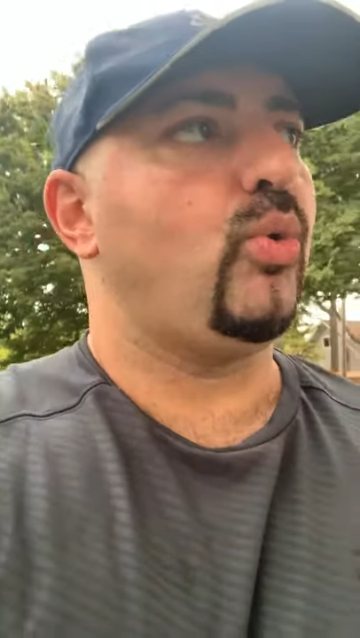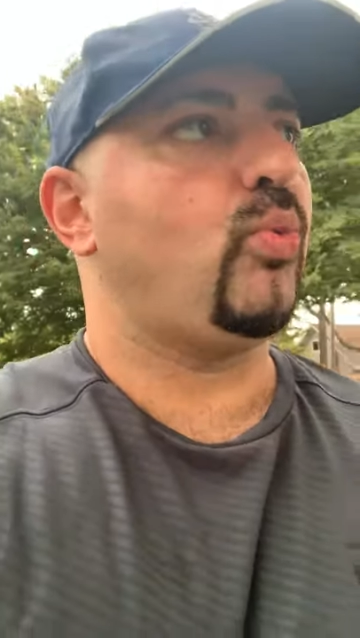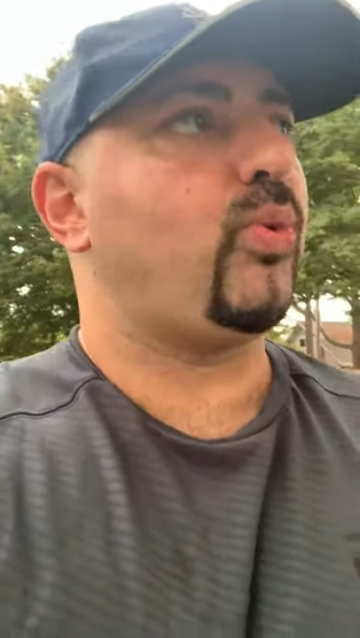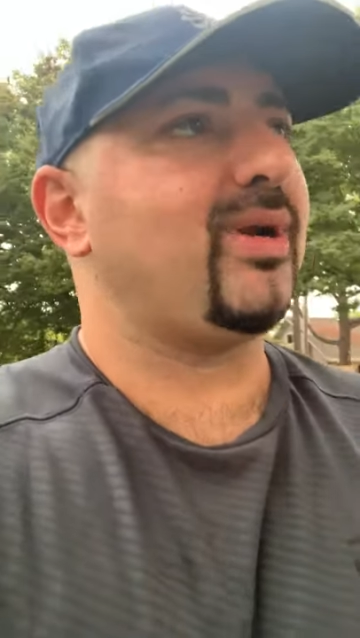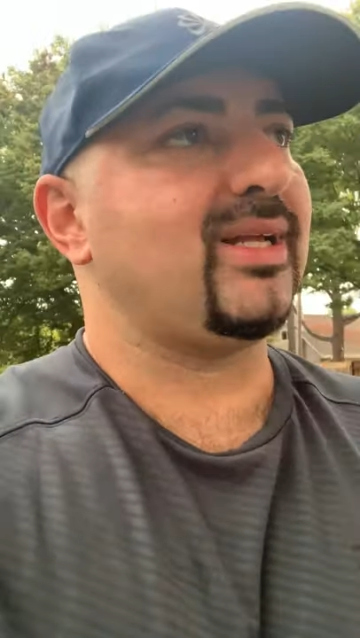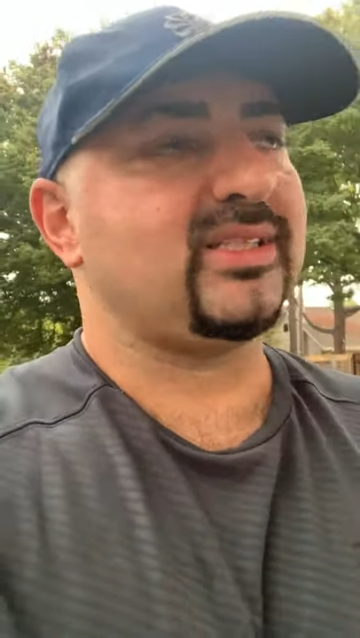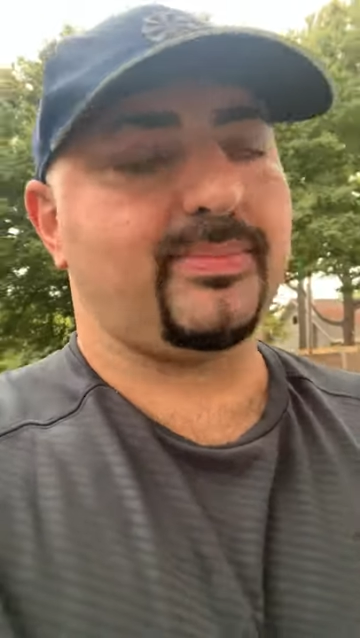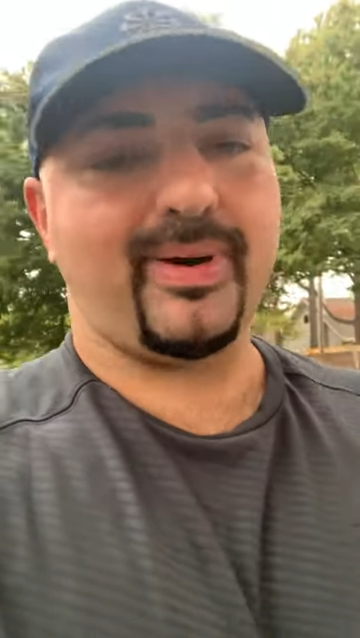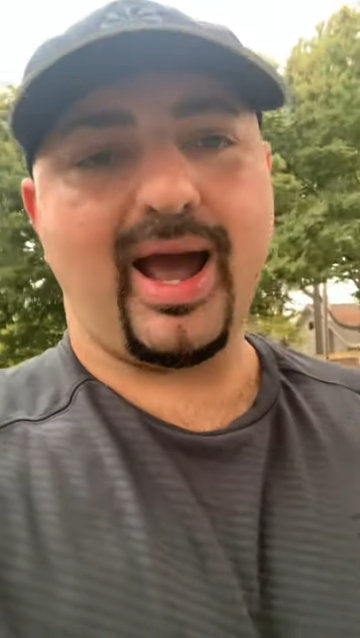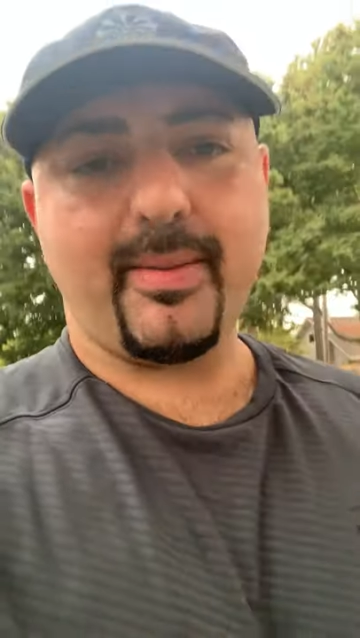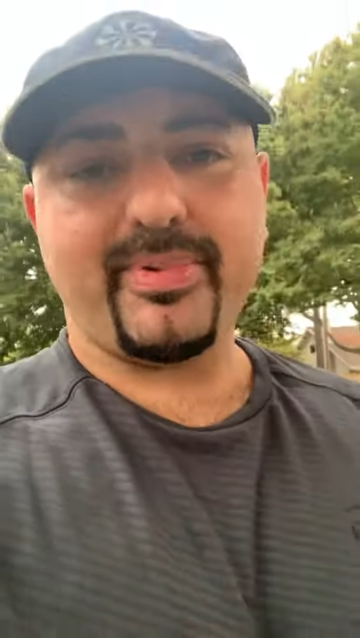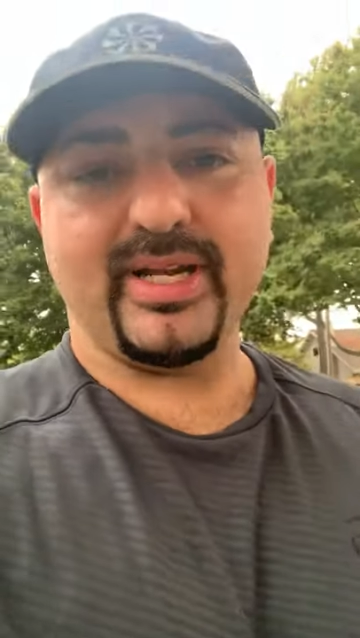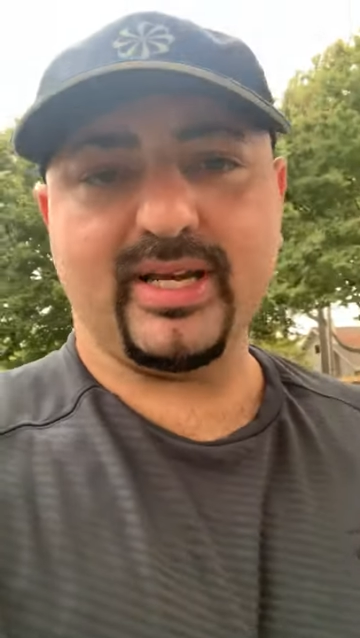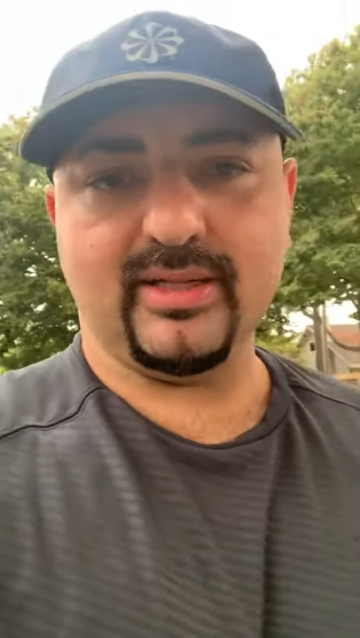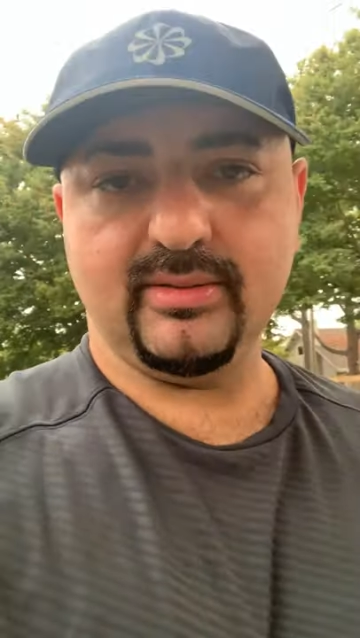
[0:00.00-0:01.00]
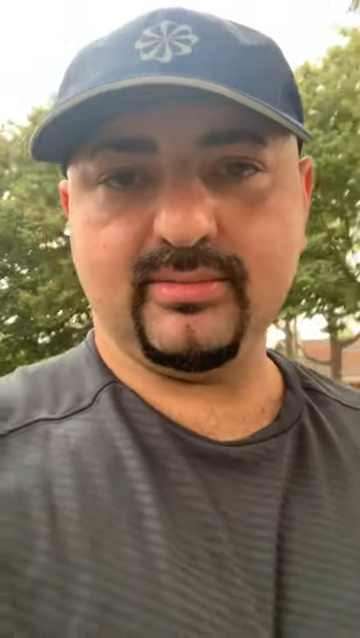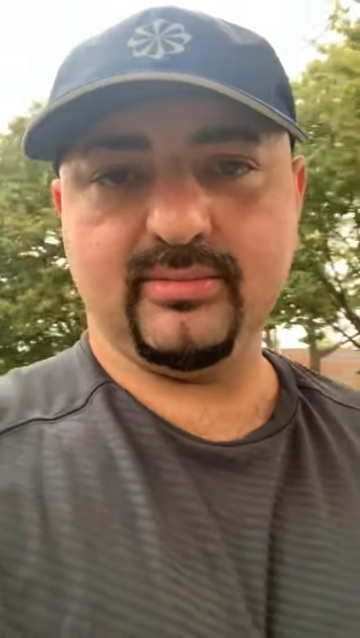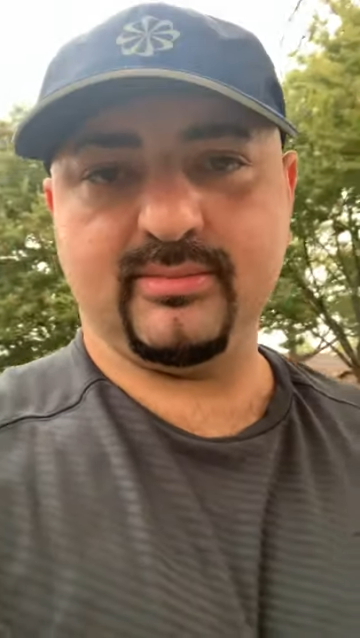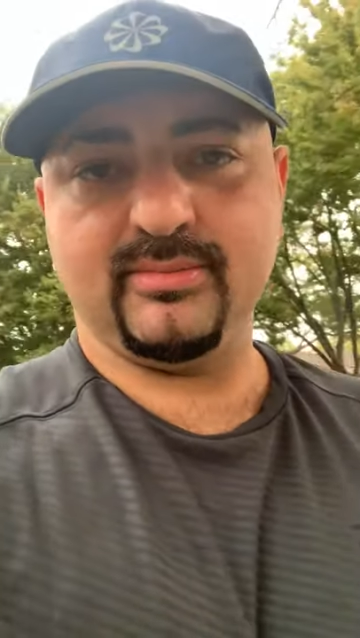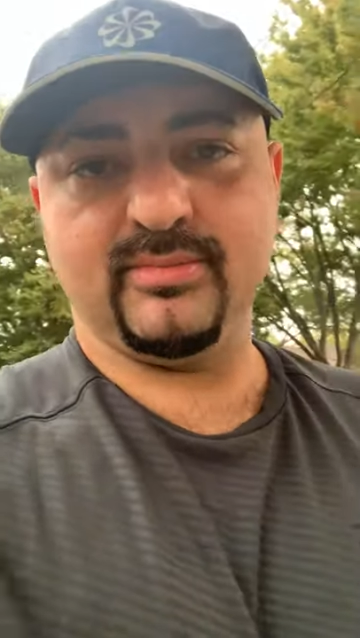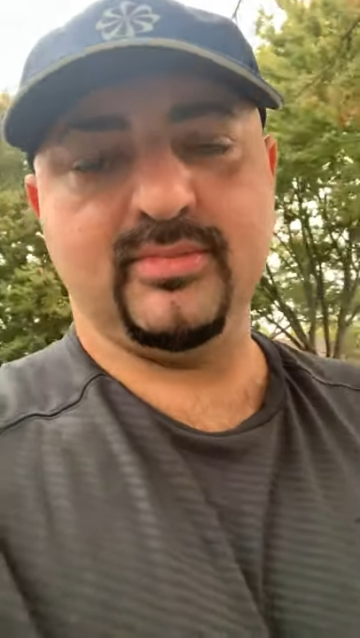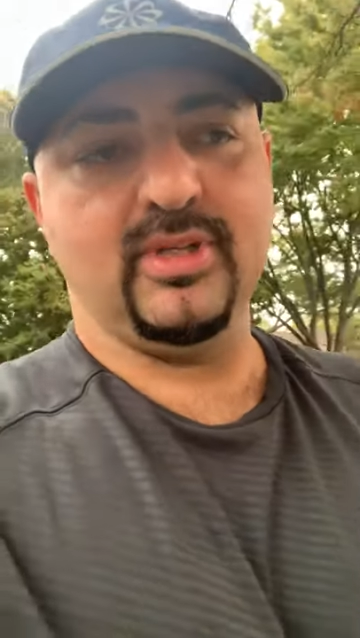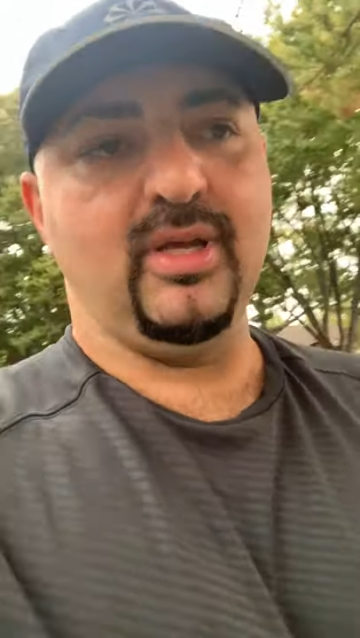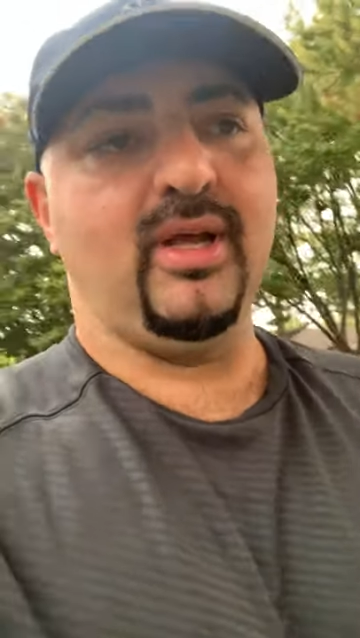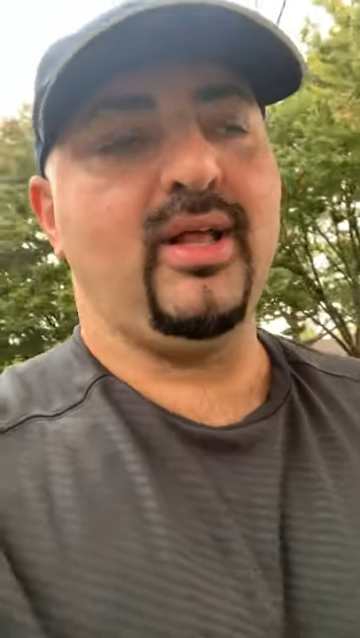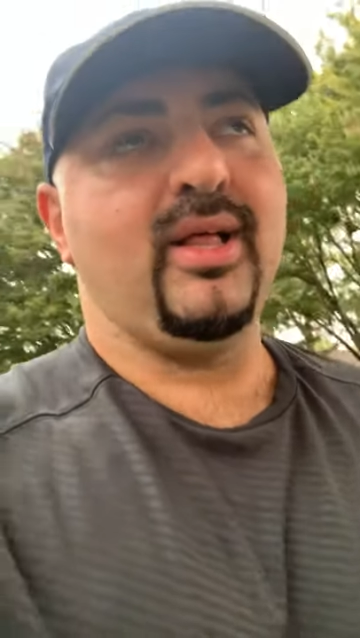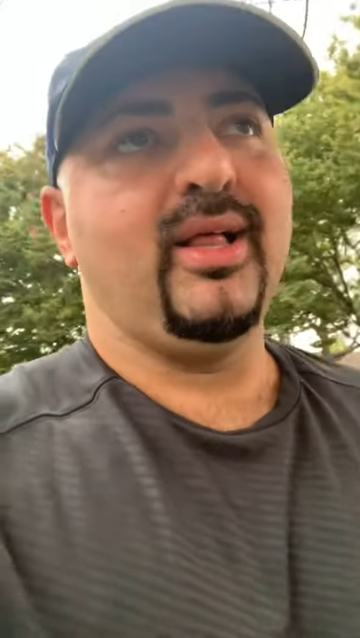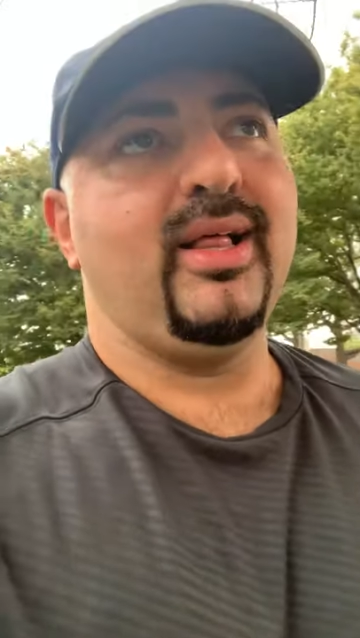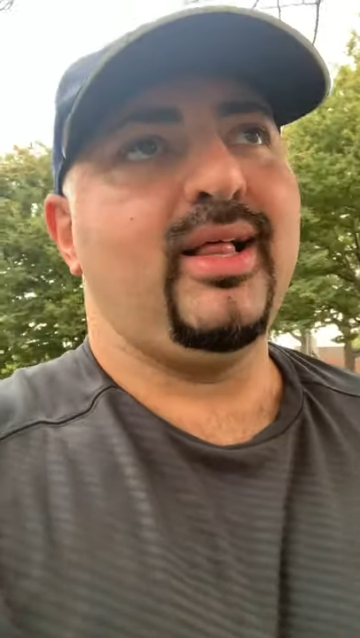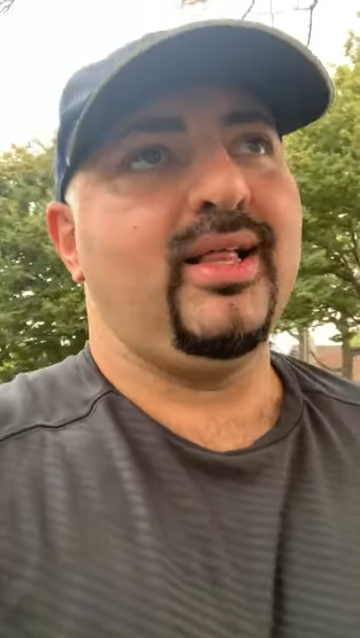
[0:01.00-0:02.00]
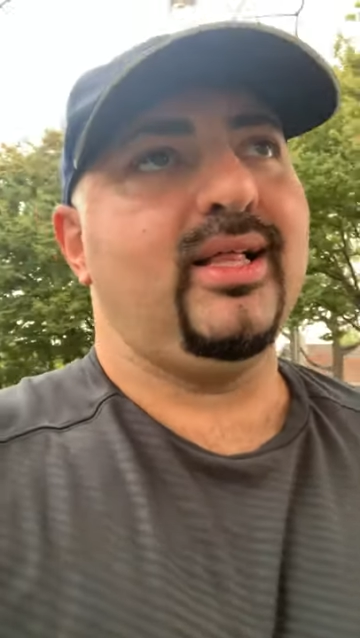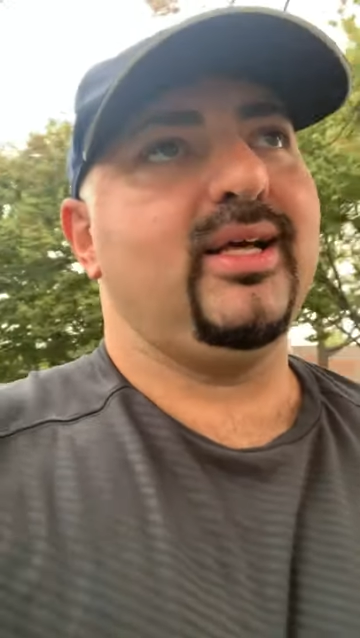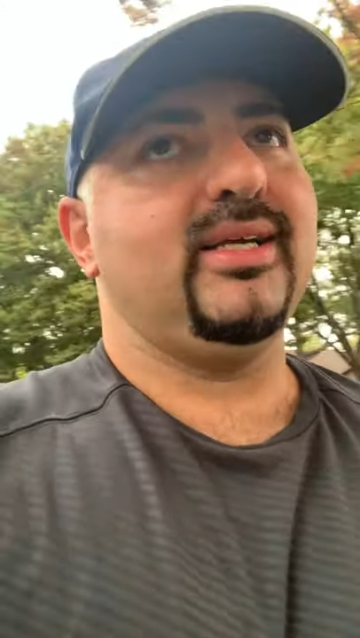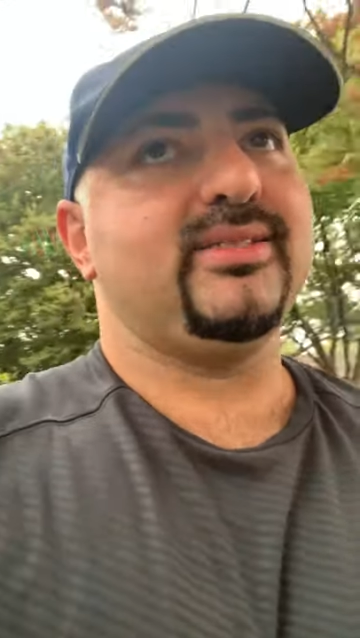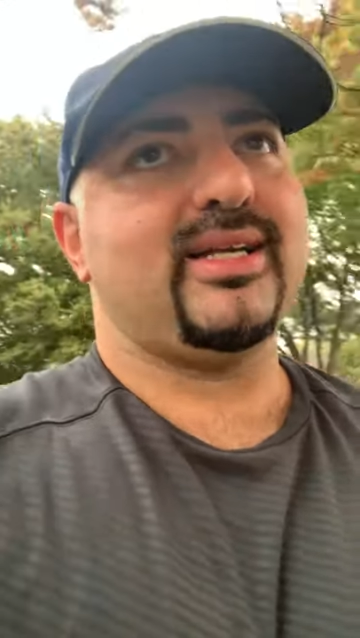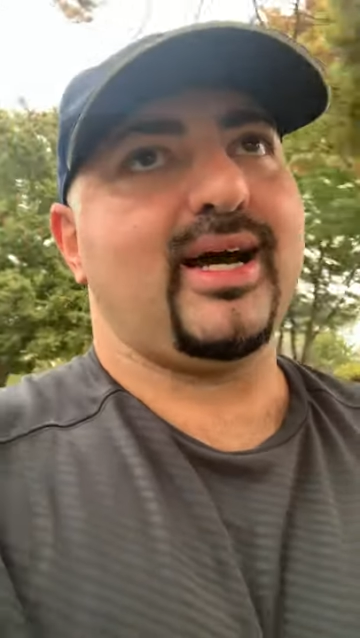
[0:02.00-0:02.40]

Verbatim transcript: what ends up happening is